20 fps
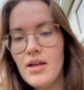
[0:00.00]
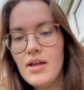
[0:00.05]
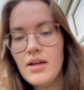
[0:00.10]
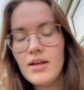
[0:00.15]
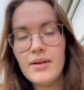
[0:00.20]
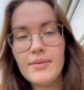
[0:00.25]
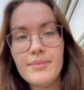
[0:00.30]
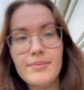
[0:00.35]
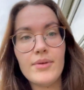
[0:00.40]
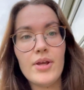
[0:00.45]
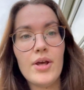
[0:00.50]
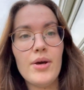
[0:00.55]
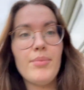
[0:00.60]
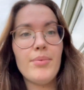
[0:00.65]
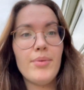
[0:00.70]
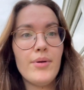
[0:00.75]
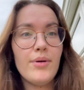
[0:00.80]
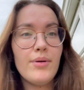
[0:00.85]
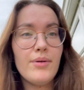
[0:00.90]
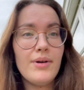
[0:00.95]
um,
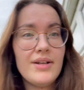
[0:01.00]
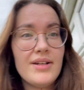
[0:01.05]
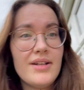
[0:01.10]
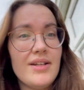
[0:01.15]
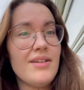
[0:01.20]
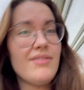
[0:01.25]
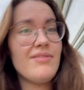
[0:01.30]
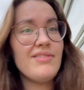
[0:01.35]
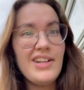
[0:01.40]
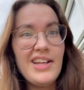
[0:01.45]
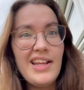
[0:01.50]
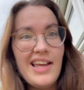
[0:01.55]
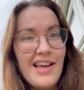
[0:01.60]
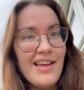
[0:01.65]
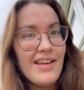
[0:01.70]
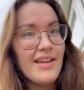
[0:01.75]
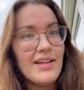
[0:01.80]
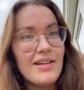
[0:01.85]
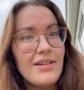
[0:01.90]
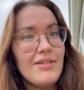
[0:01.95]
couple and I didn't really
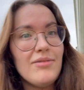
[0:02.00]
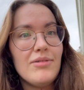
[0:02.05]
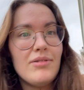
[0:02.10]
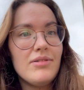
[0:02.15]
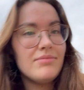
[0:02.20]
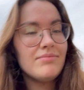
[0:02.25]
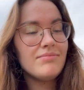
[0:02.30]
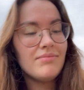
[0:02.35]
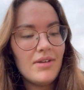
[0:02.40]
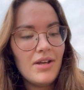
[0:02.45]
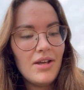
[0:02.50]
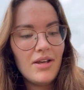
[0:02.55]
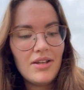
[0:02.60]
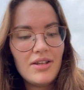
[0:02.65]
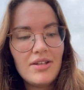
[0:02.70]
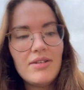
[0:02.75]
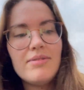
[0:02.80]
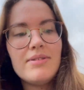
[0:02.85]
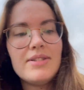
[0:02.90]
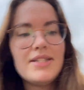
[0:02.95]
hate anyone
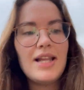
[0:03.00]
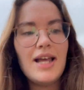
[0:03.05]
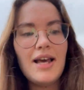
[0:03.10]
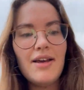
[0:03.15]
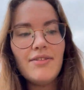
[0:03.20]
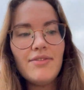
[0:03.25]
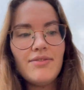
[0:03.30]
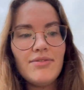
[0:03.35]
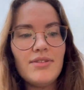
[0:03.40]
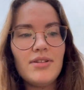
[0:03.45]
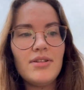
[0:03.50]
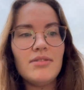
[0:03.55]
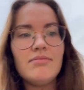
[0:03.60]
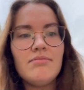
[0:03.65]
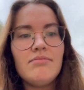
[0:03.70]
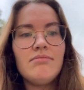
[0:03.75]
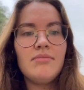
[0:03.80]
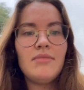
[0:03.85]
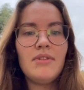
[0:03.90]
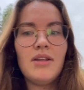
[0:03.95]
who was left
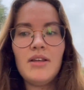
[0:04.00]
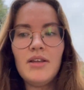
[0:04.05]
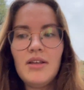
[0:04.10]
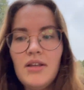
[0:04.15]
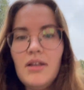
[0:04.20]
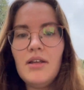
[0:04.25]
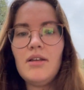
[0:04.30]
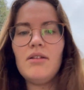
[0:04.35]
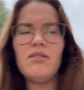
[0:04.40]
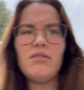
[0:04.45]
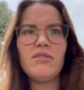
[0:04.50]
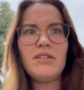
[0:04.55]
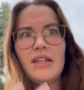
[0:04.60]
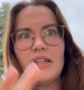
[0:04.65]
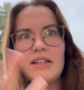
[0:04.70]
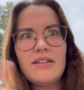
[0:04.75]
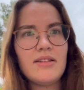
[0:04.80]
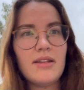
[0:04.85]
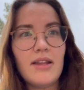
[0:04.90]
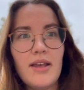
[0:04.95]
or
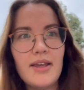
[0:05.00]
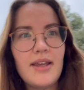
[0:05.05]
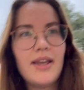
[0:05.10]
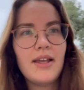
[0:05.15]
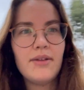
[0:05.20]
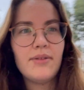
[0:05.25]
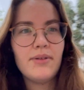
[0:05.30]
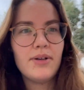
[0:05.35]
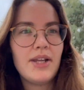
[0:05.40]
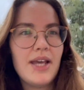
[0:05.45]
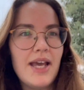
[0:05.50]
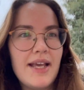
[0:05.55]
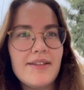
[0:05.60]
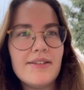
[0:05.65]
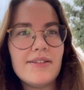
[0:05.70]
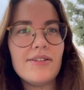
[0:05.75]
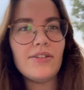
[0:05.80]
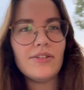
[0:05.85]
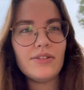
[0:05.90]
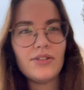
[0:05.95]
dislike anyone. Hate
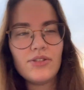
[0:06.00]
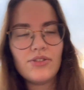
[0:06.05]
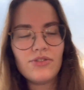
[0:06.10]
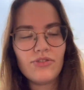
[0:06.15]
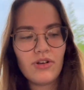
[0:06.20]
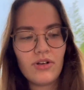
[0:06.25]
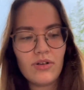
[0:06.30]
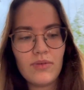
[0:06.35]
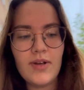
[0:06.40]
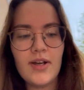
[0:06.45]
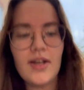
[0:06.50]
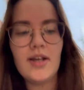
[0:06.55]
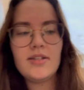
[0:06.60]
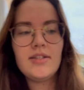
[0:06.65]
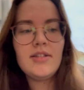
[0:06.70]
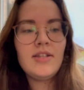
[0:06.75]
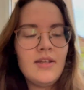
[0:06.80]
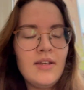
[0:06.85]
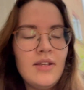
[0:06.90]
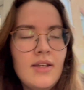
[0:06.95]
such a strong word.
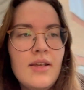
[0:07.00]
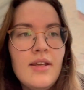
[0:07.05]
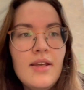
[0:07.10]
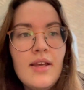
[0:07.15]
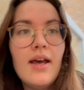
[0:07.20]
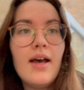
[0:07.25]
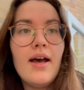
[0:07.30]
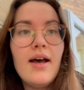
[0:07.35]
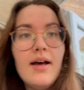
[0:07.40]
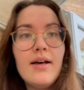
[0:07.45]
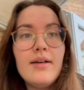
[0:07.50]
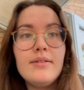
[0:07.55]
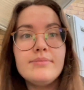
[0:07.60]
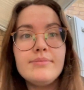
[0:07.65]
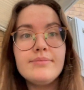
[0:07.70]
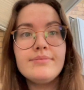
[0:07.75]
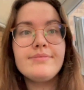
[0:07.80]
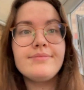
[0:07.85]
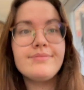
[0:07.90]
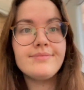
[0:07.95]

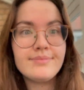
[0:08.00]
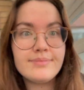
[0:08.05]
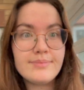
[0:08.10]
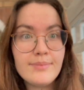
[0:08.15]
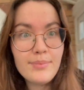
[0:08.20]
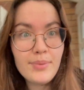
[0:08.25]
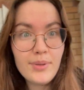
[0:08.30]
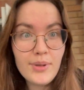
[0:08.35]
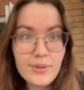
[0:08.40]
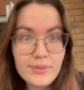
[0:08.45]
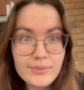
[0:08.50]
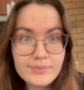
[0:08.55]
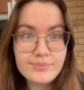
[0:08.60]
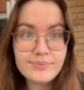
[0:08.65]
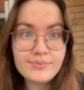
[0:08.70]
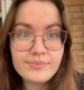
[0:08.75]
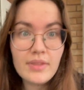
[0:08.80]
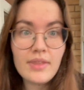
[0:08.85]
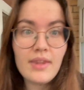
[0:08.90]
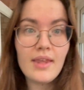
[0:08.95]
Um, but
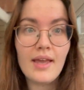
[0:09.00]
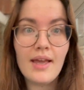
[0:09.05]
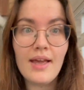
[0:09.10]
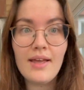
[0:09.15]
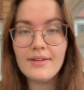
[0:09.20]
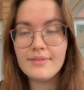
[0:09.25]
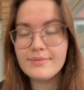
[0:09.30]
yeah,